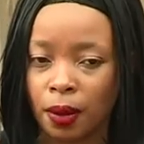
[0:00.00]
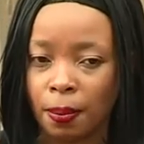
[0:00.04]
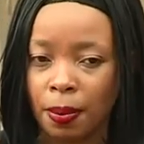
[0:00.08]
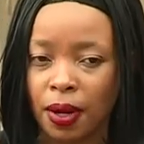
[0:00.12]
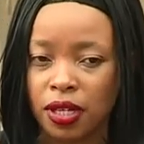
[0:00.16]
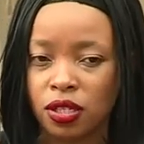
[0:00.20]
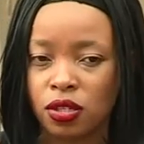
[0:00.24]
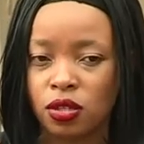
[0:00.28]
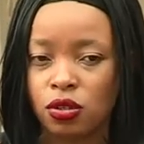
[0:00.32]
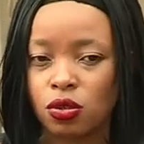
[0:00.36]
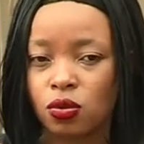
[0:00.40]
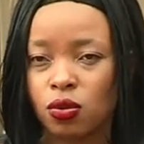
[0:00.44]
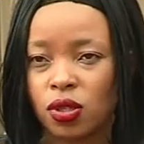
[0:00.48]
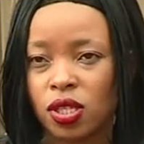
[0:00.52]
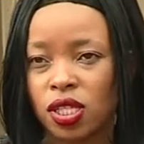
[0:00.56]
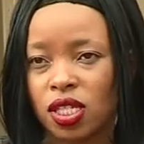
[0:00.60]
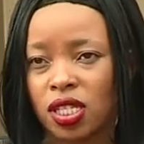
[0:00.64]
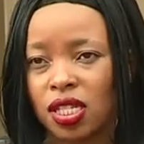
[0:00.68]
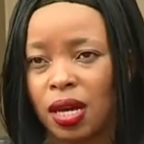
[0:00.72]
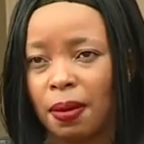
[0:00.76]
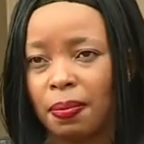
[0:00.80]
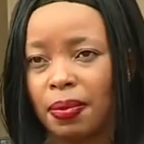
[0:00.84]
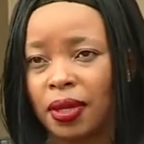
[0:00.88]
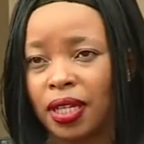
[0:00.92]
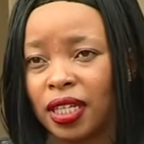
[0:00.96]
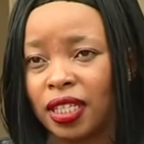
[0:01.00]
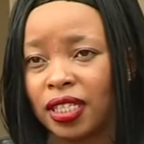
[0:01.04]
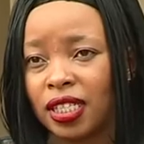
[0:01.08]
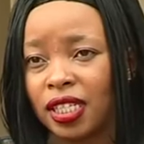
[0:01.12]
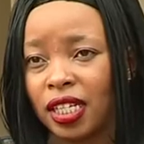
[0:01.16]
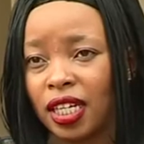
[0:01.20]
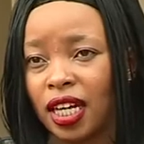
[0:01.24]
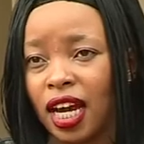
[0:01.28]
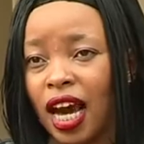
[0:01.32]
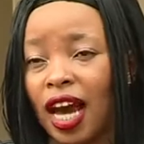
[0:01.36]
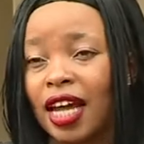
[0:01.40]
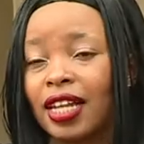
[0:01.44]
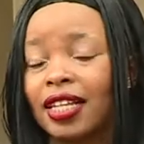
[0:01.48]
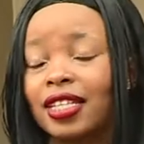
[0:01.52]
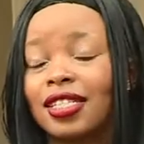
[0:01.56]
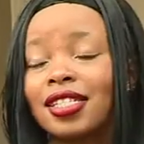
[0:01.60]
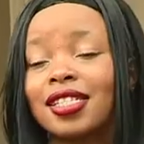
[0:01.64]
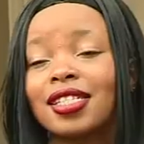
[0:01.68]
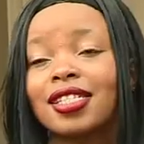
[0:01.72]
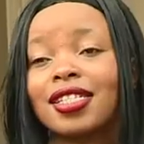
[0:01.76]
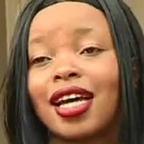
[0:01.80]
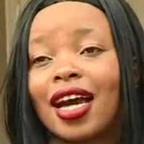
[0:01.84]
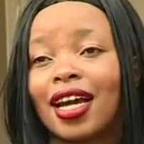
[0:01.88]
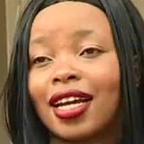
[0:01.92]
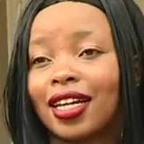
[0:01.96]
persons with disability and
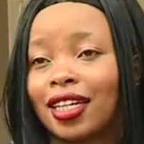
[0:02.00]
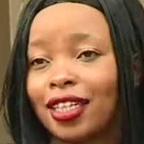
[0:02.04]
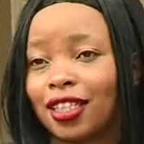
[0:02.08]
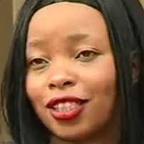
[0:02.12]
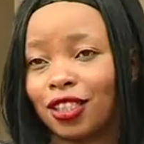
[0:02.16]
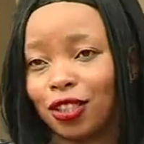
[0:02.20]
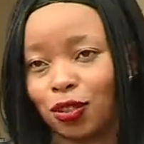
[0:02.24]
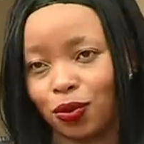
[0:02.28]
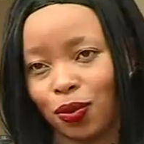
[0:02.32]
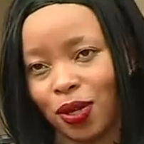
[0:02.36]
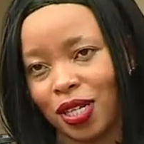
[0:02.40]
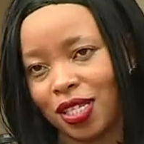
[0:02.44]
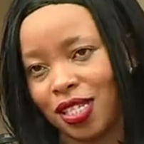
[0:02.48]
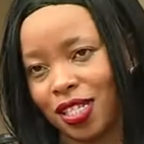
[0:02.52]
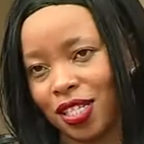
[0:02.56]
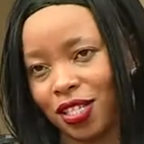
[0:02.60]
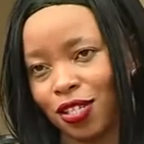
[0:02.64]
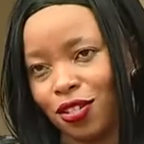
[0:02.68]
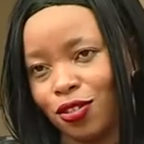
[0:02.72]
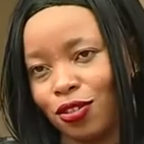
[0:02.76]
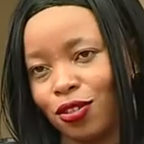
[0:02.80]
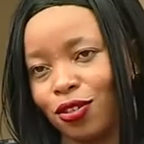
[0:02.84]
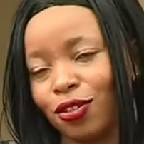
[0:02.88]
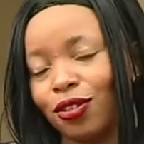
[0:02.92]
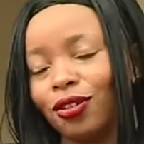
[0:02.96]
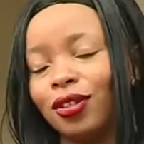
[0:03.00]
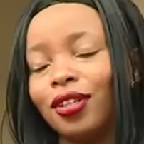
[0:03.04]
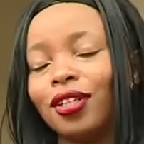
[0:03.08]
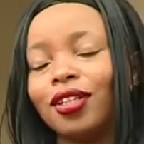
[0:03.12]
stylish ones, you know.